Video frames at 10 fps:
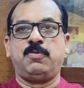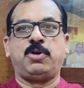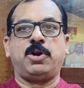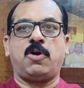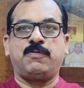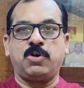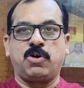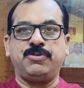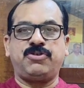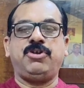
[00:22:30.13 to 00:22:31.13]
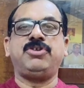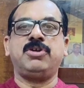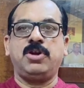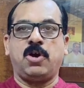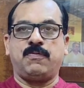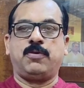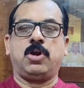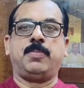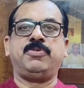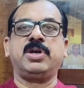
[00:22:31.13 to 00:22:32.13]
for a lawful consideration,
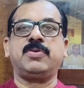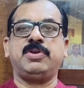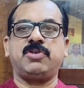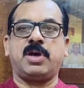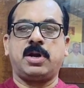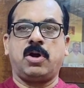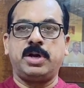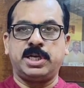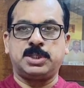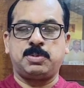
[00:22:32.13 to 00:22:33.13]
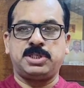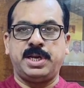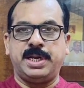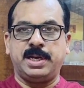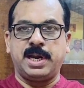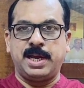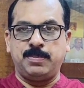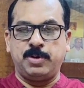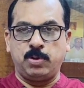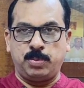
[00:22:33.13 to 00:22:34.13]
lawful object, which are not expressly
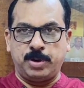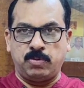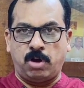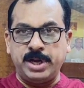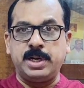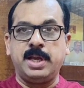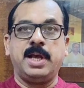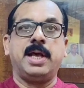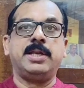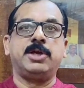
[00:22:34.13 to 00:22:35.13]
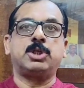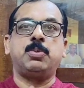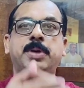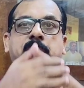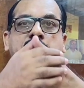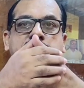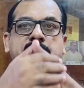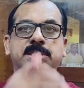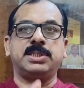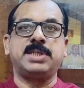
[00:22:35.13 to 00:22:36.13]
declared to be void, and there should be
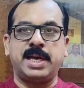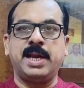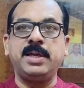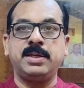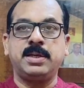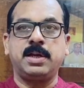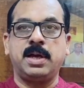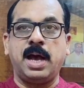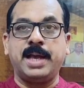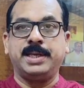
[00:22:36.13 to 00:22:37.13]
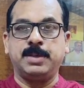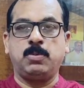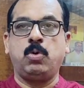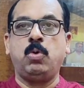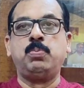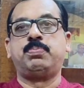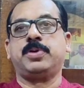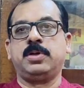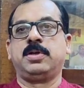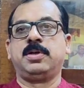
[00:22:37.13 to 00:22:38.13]
consensus at I hope
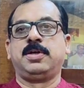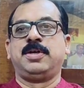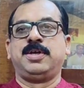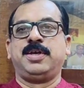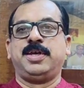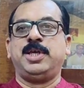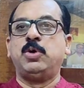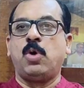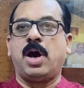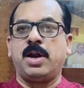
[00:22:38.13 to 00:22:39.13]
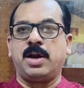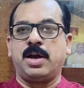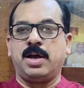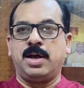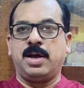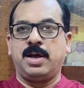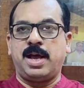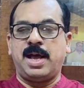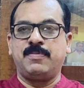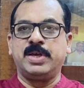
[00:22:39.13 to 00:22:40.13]
you are
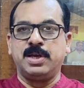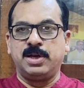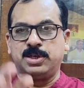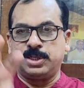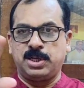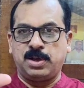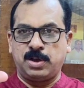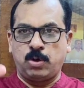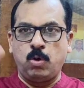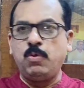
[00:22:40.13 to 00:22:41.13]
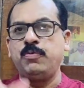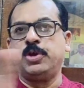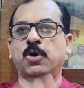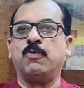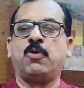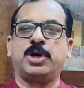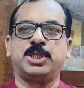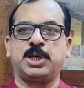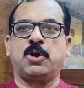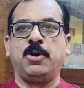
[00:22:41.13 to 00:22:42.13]
having an overview of what
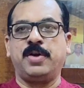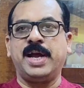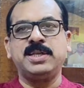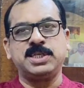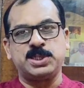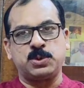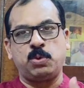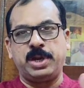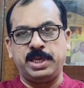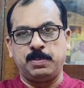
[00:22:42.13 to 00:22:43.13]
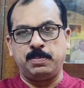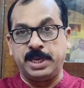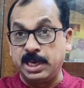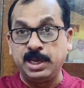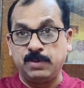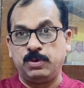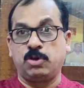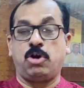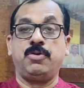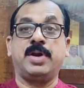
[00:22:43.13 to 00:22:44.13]
is a contract. This is only the beginning of the
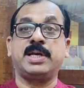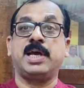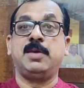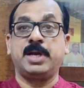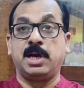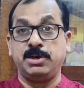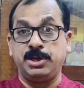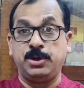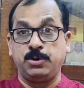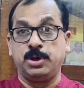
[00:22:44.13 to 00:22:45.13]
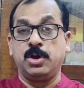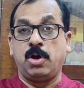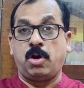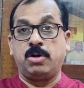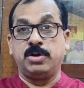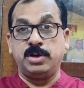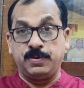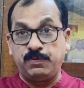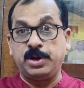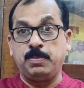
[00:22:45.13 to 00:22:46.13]
contract. I'll be continuing on
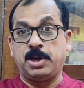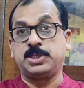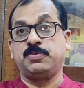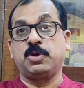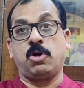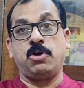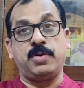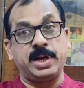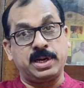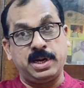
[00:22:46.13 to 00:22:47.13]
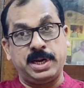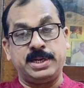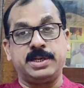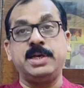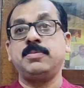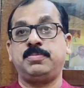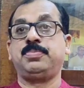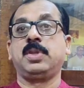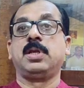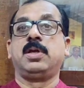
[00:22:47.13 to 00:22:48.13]
different parts of the contract later.
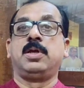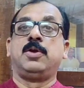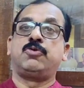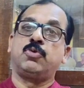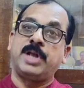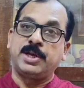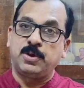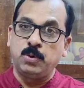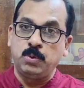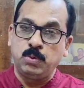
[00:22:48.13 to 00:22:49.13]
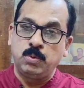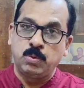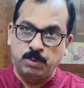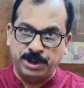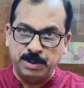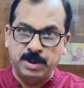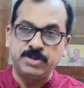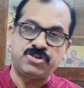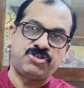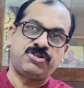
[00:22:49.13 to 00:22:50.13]
So thank you very
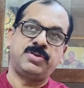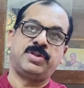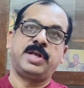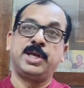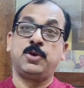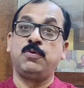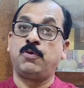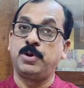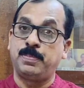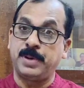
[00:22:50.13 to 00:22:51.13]
much. Thank you for